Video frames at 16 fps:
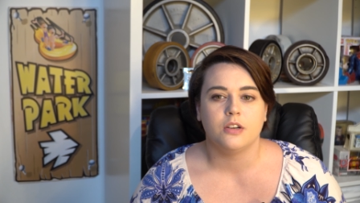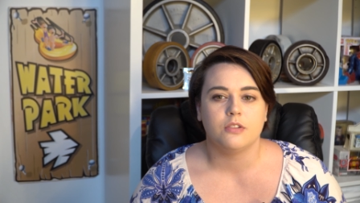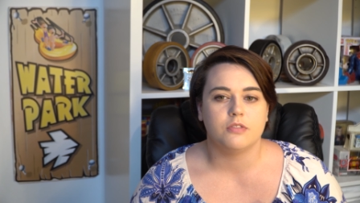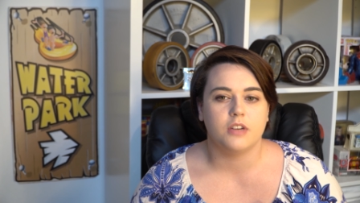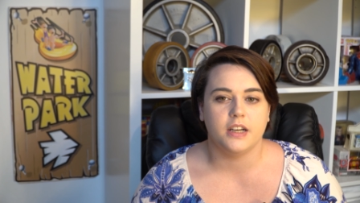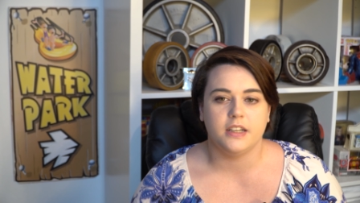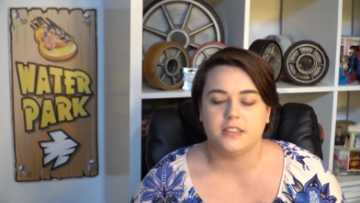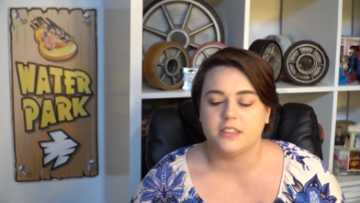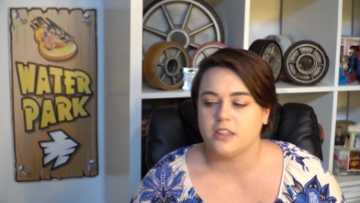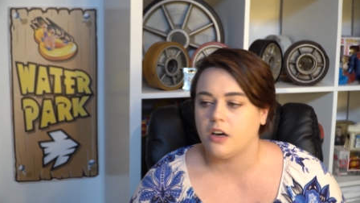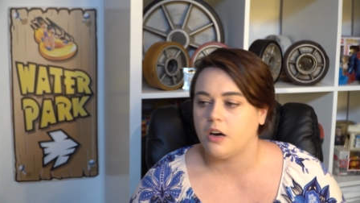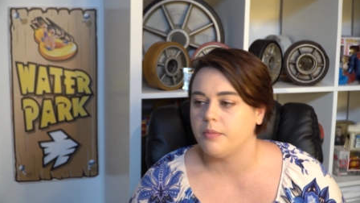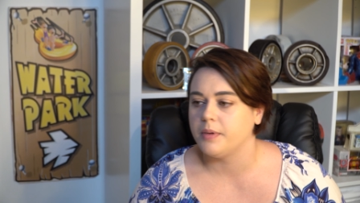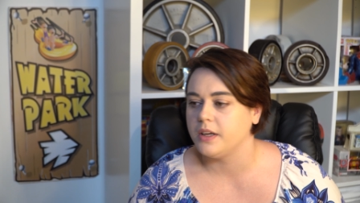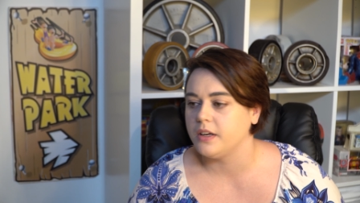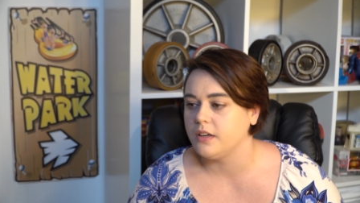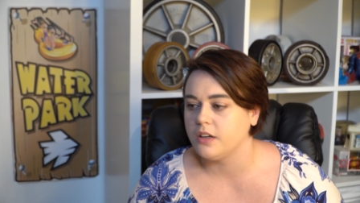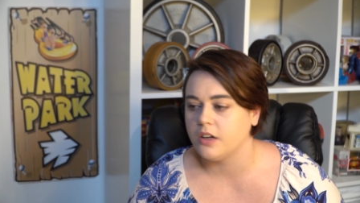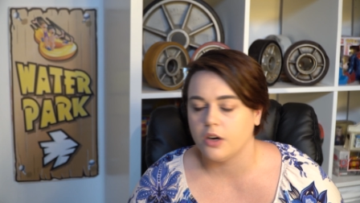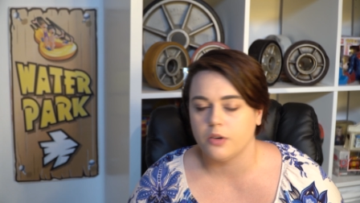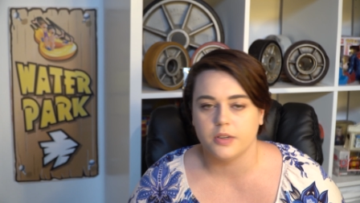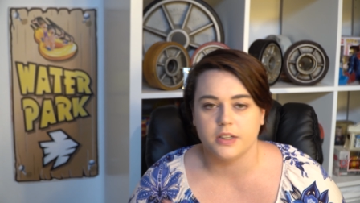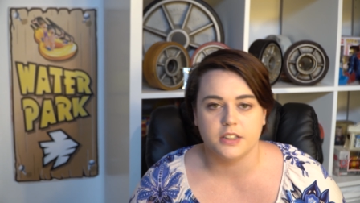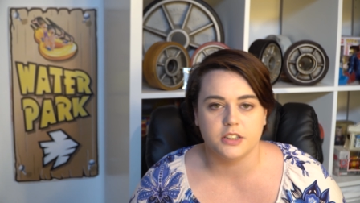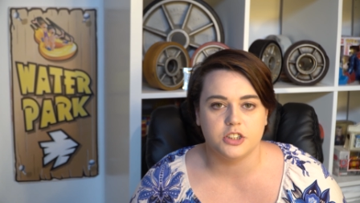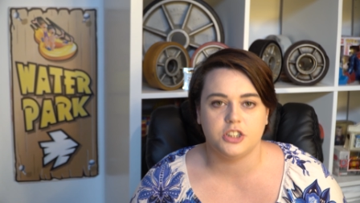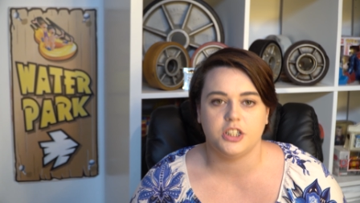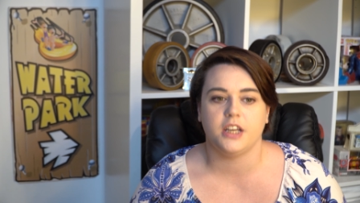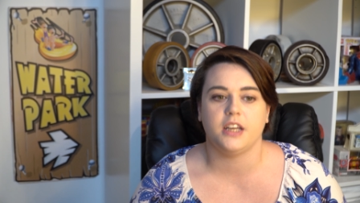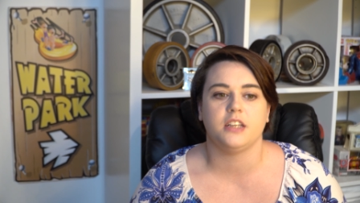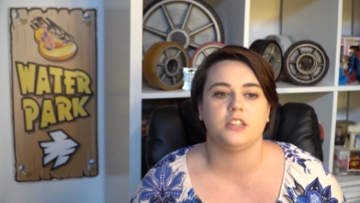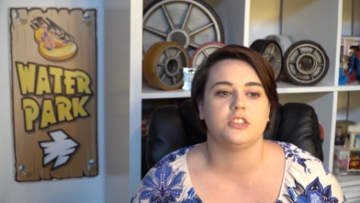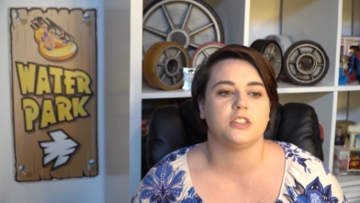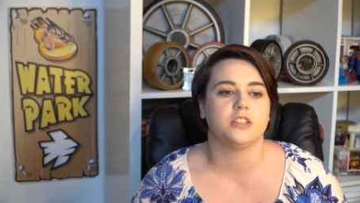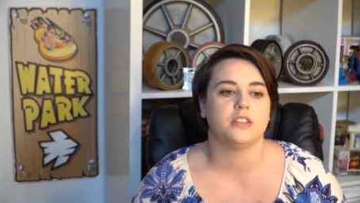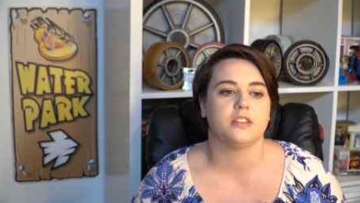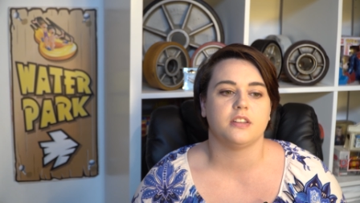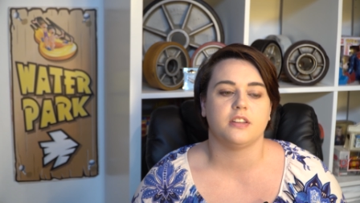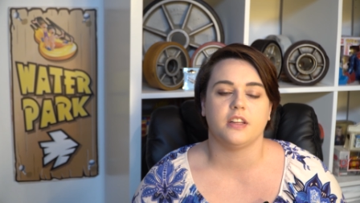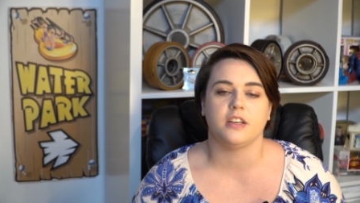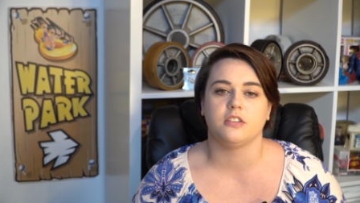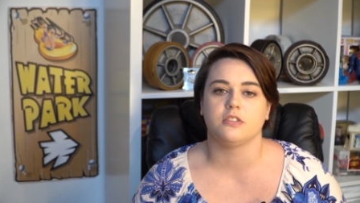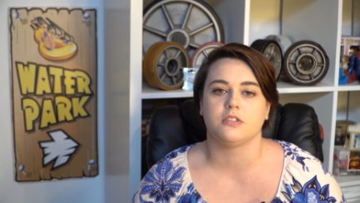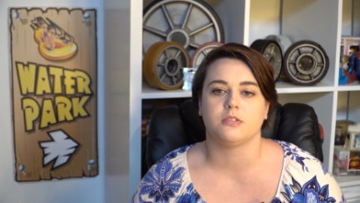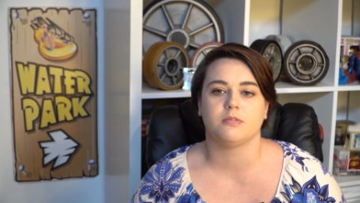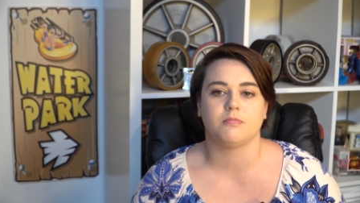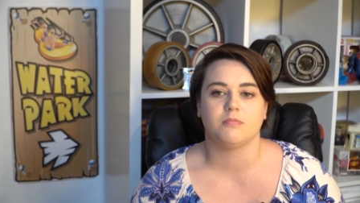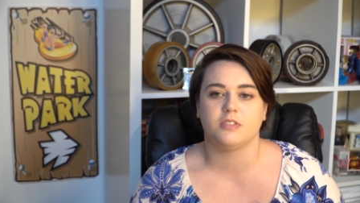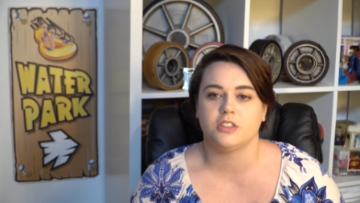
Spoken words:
rides coming, going, changing, things,